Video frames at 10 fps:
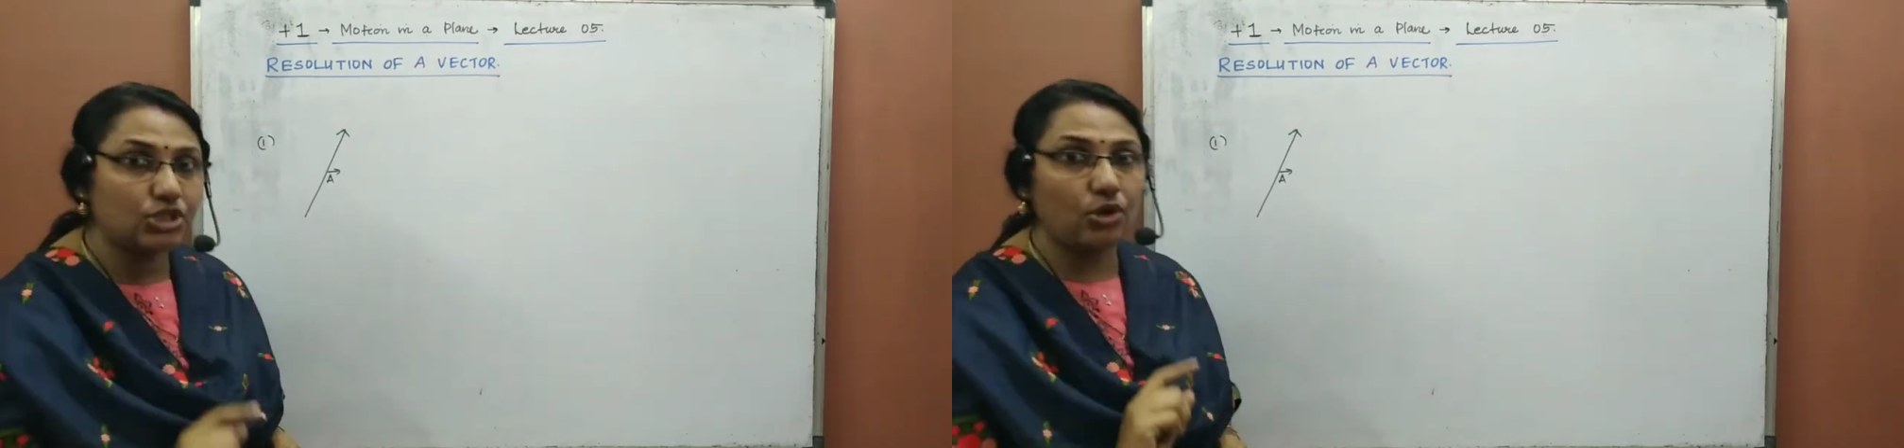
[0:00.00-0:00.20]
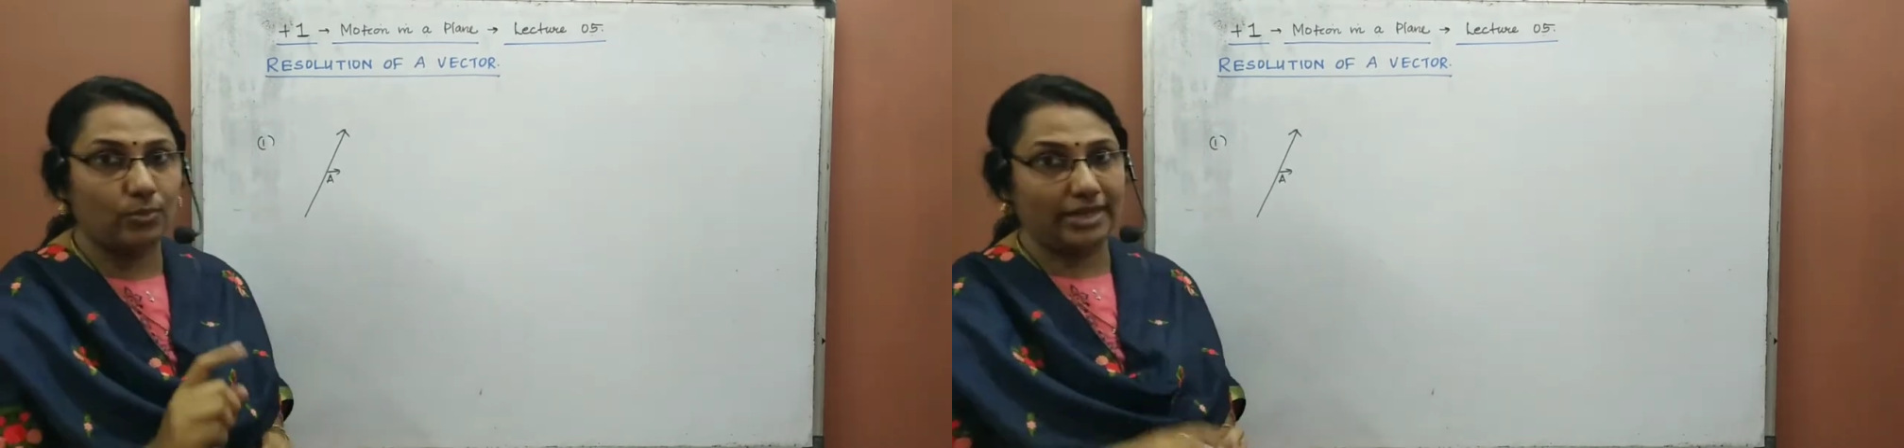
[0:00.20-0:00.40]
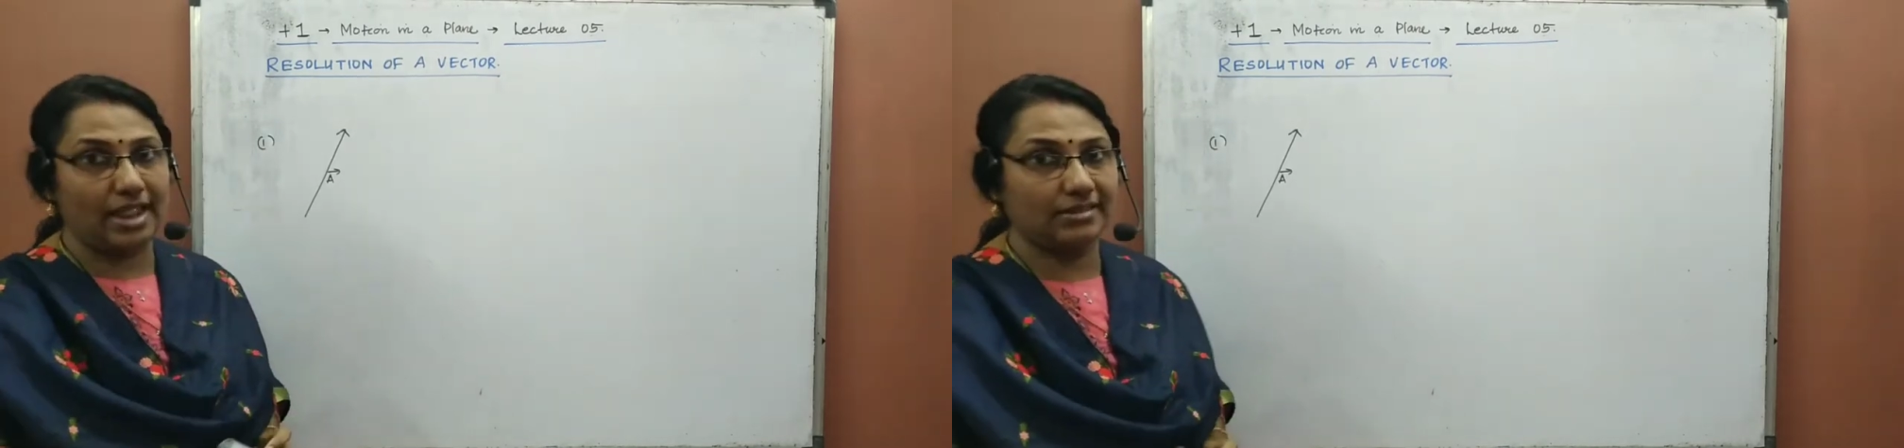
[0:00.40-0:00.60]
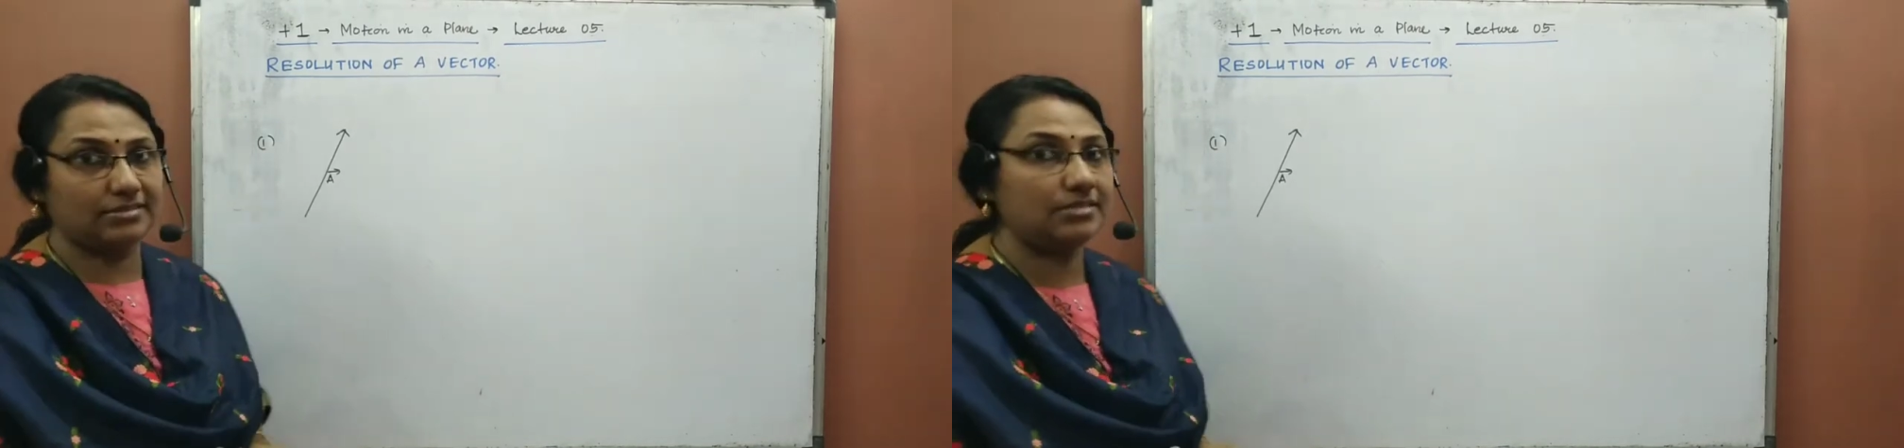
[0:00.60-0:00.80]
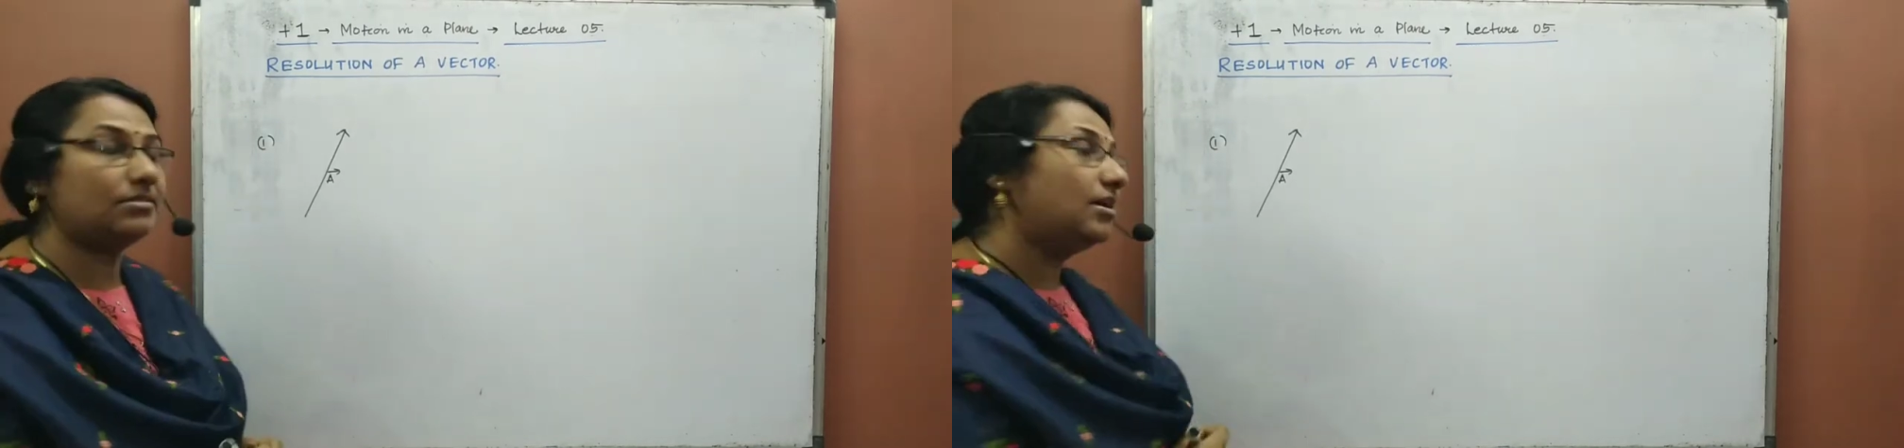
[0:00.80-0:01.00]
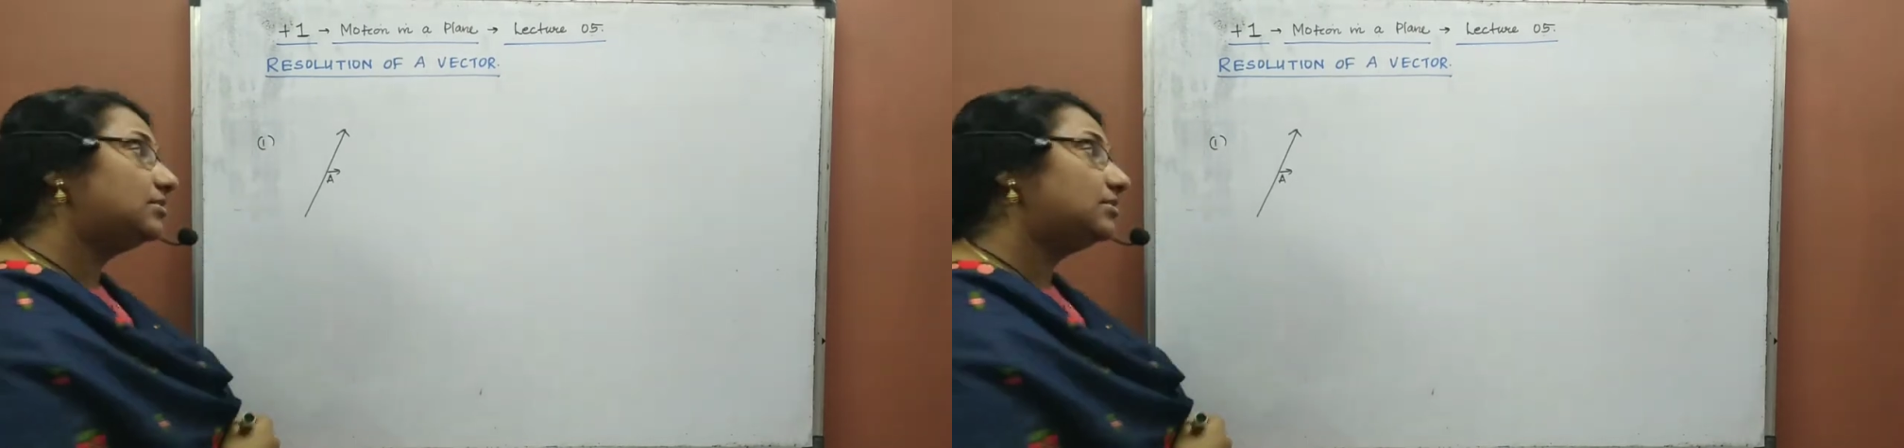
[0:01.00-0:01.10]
or y axis,